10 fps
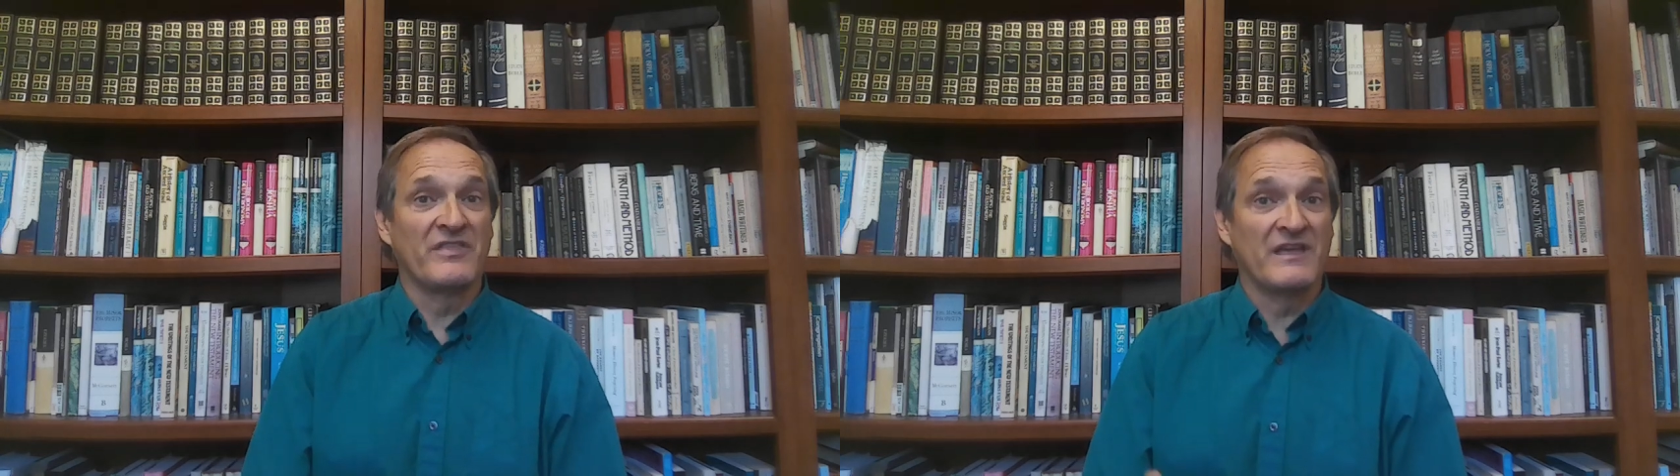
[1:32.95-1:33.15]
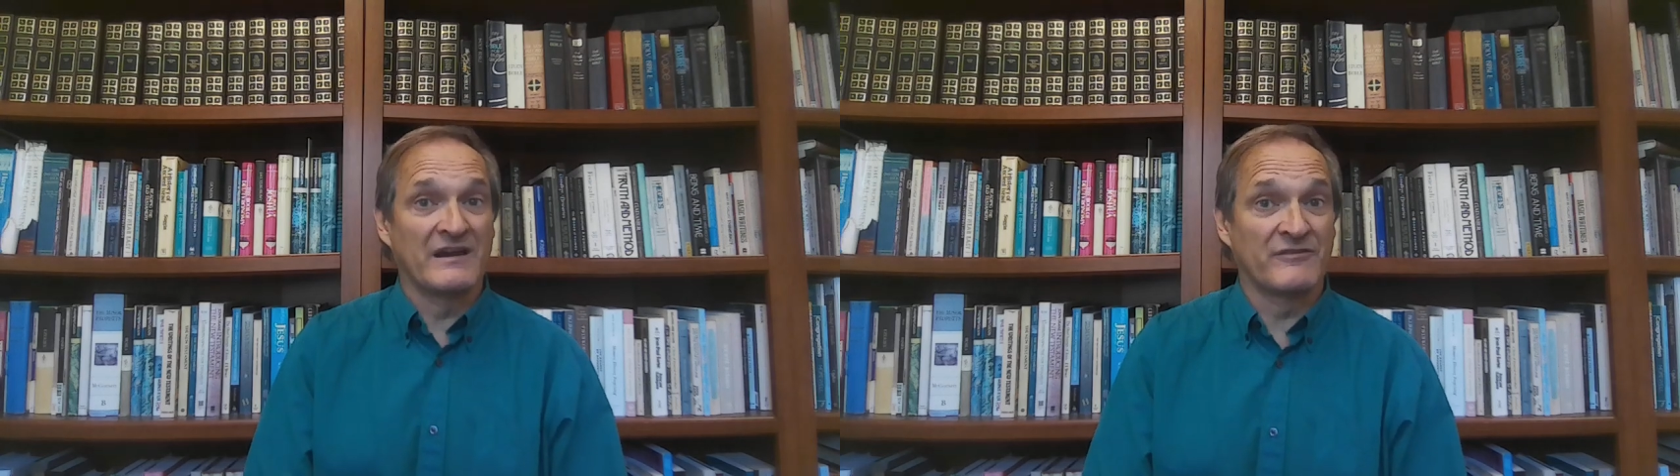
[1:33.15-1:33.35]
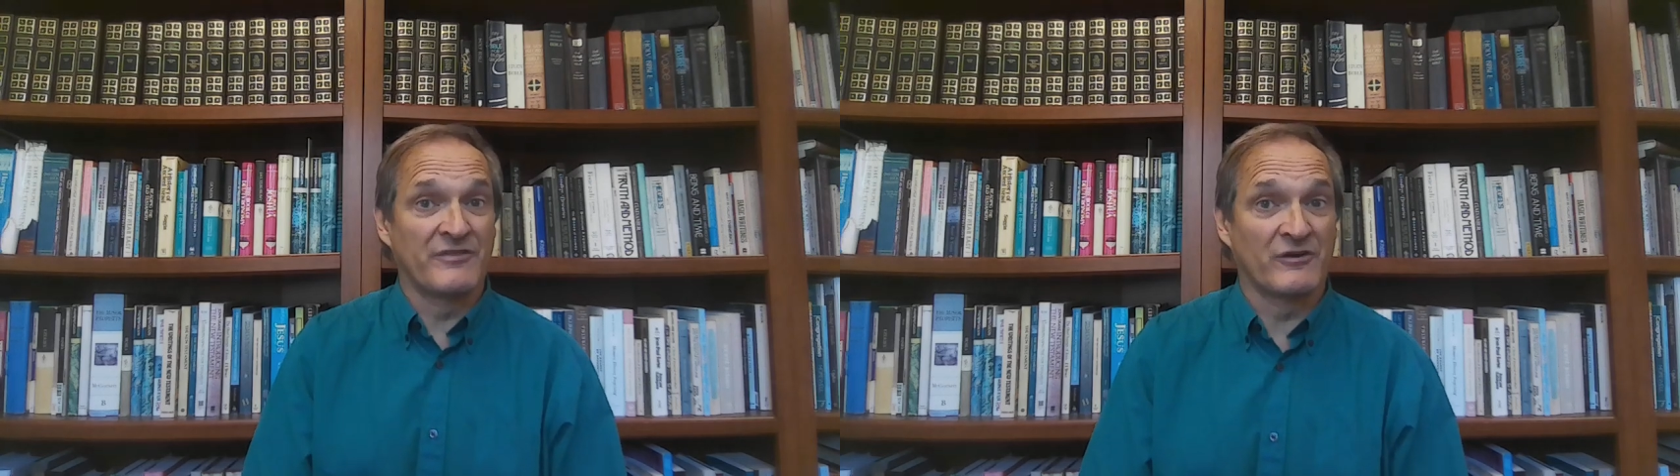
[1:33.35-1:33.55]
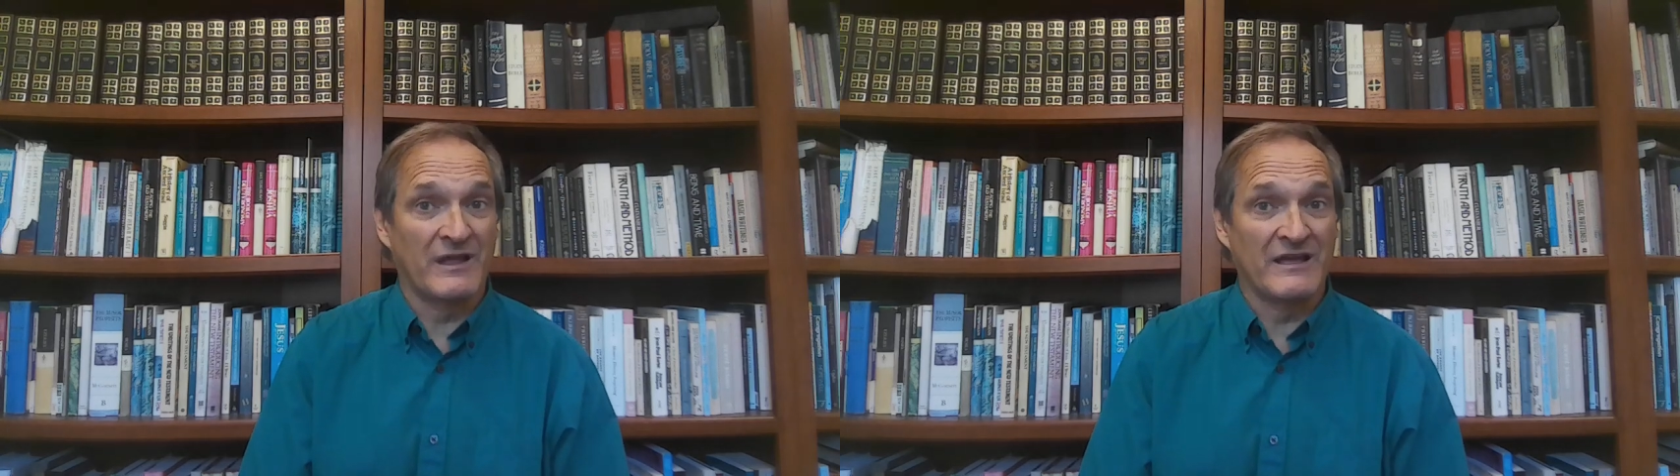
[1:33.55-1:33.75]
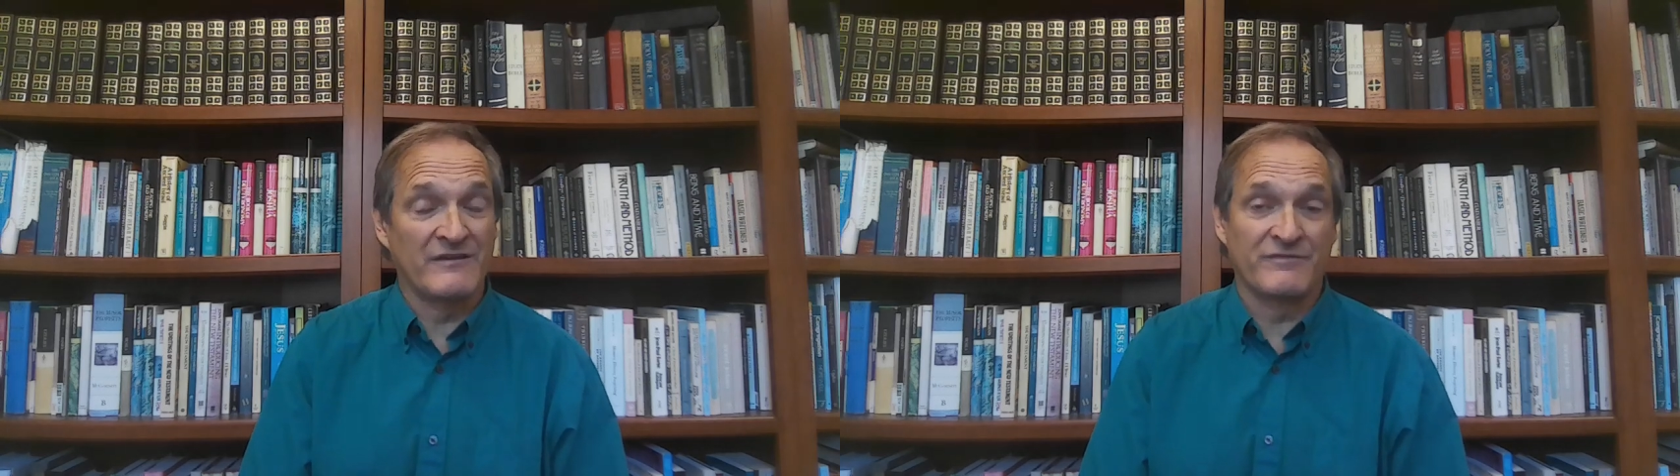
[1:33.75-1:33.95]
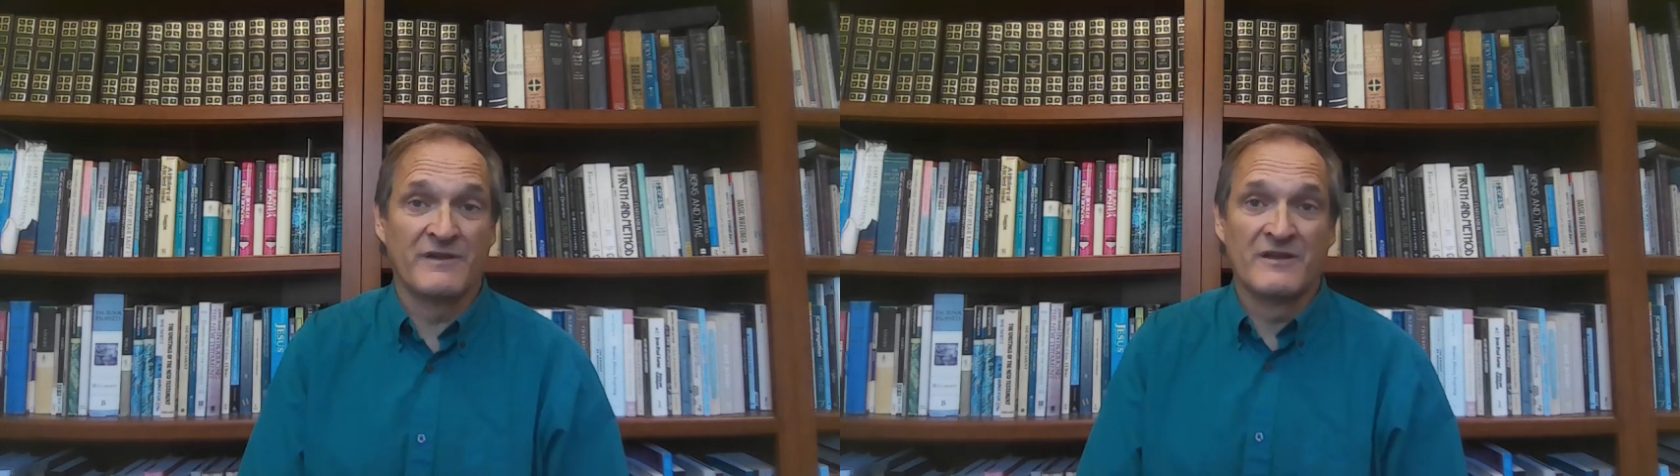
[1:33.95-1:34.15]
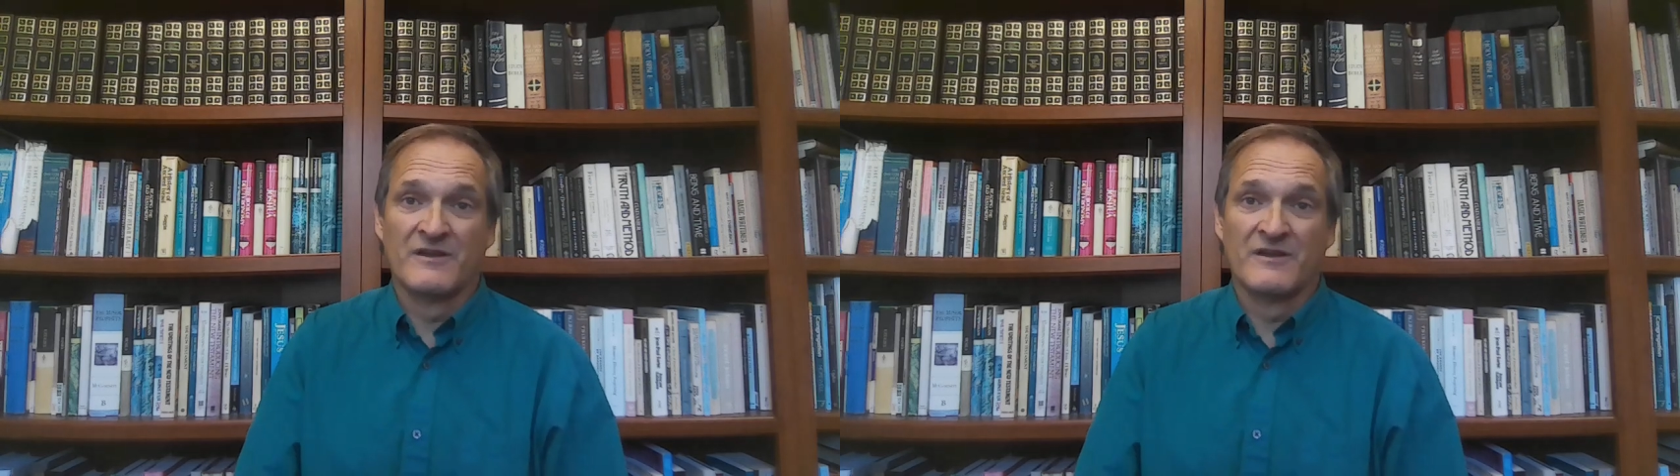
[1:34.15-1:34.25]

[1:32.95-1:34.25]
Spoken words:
the end of their life,